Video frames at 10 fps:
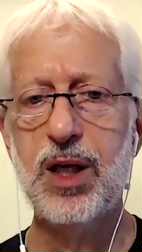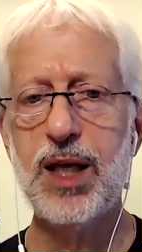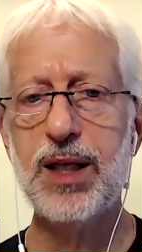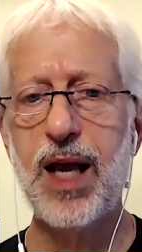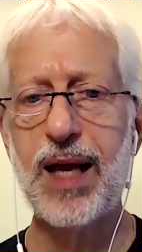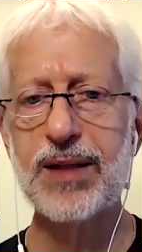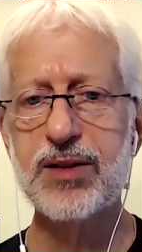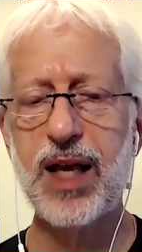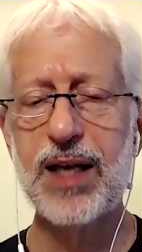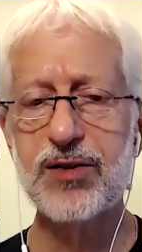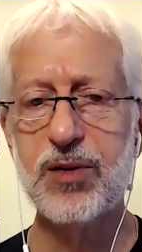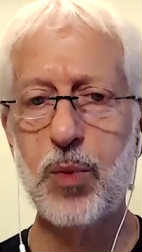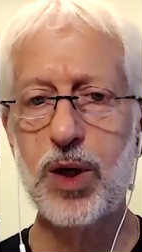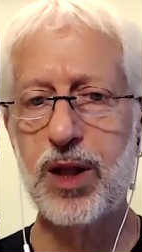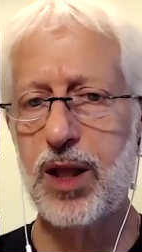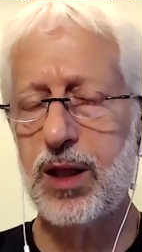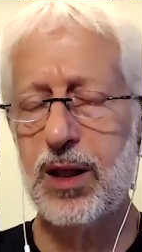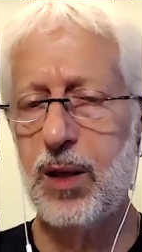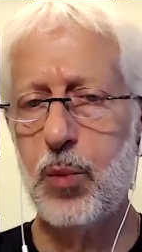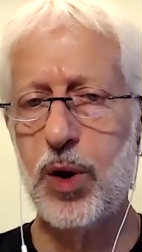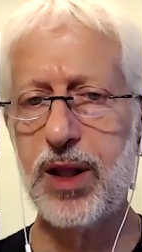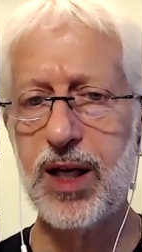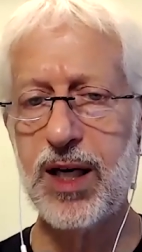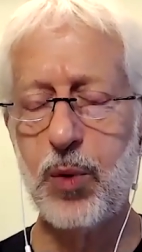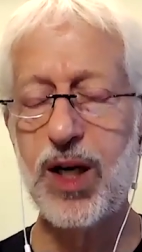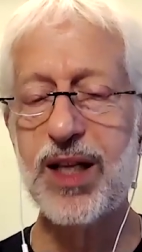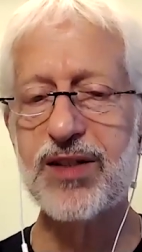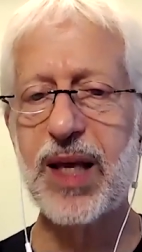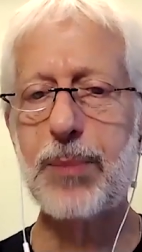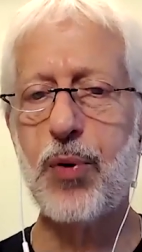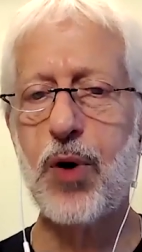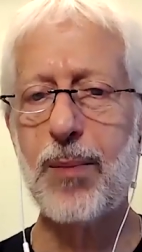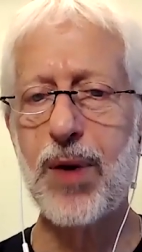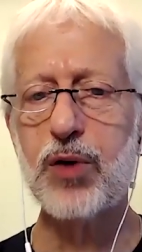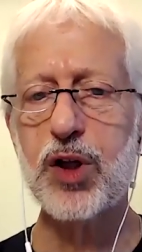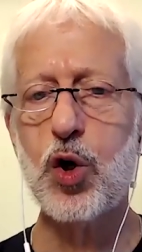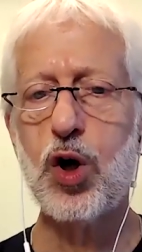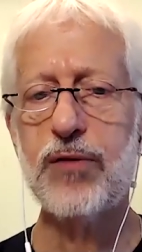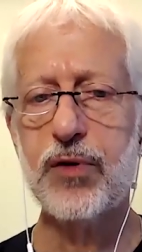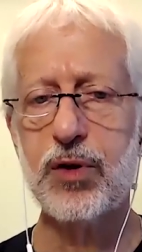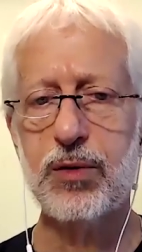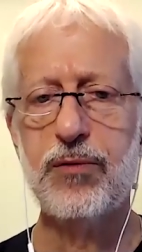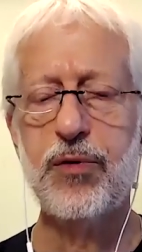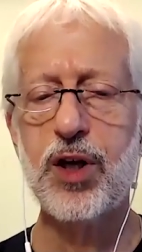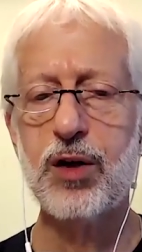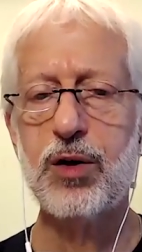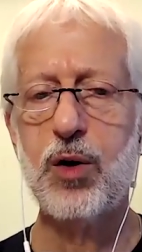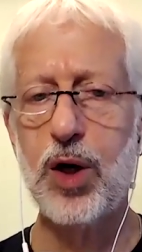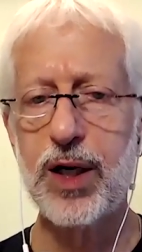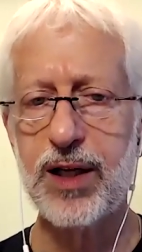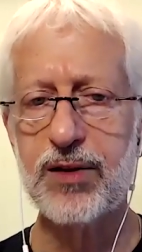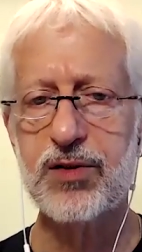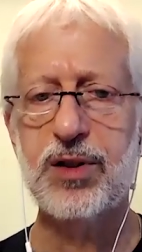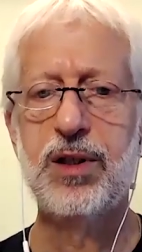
it, as as what what they what it is they primarily offer for their audience.